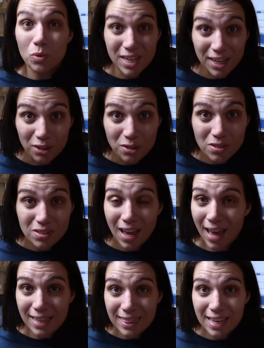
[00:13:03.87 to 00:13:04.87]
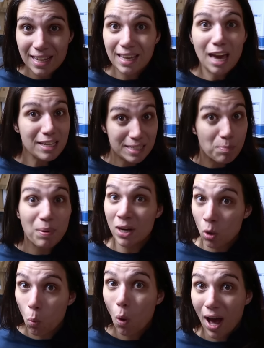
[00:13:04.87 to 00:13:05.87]
years, I think. It's
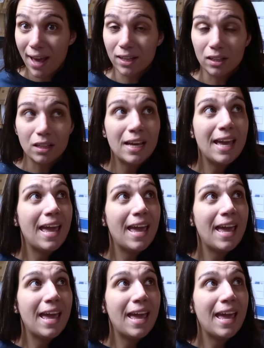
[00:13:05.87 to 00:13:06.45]
been a while.